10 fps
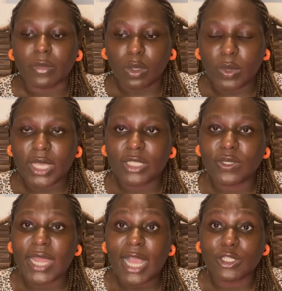Okay, so
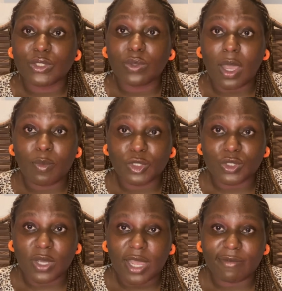they ask you how much
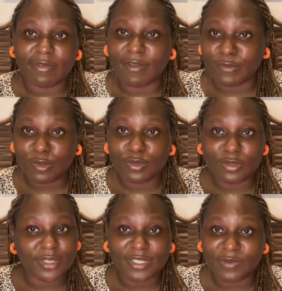you have. I've told you it
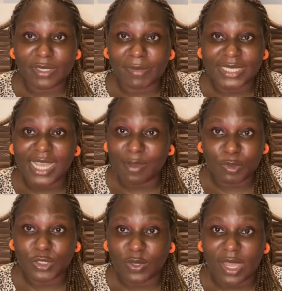doesn't really matter how
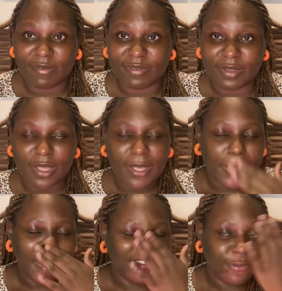much you have.
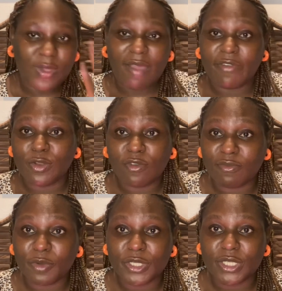If you have enough
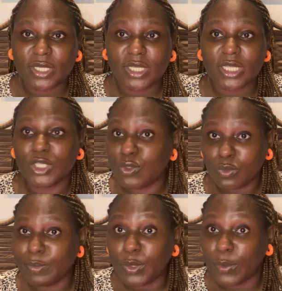money, you
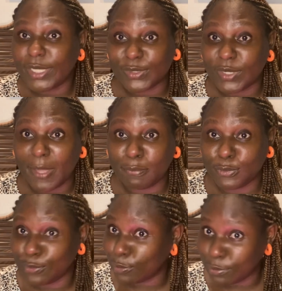won't be going to them
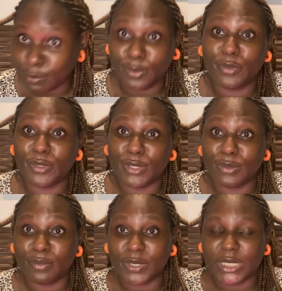to borrow you
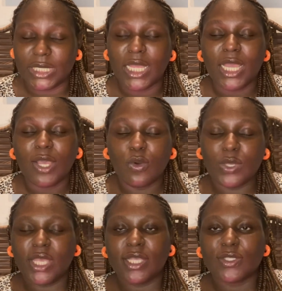money.
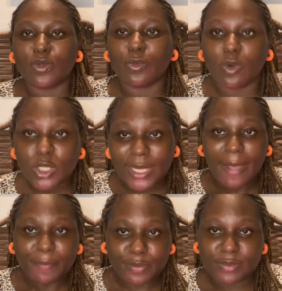Okay, so what
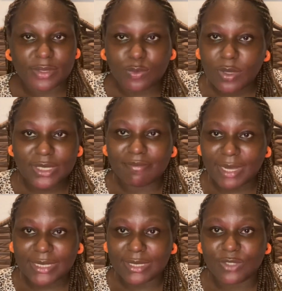happens, what
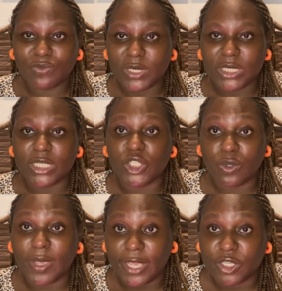matters really is
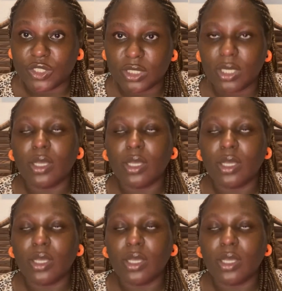your age.